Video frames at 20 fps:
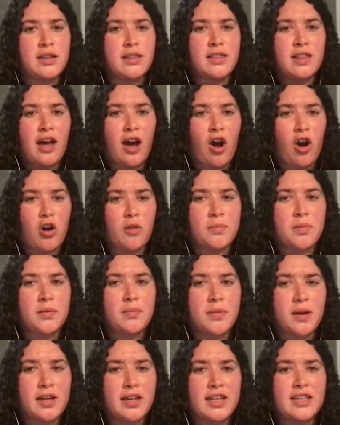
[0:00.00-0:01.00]
the ARPA
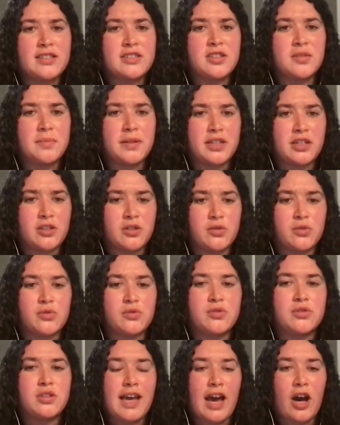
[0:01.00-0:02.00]
money to be
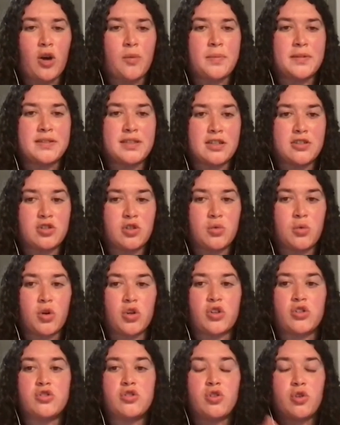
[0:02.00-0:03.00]
used to help essential
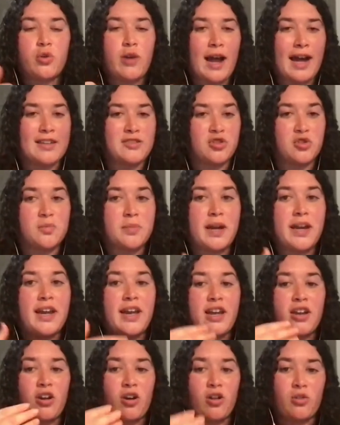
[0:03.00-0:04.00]
workers through hazard
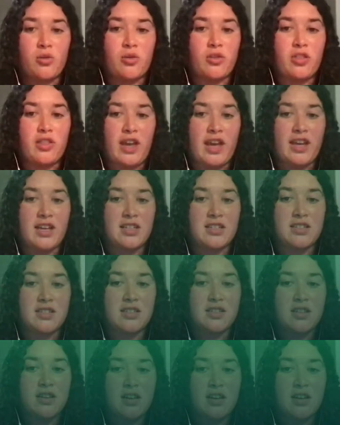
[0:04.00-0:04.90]
pay and other things.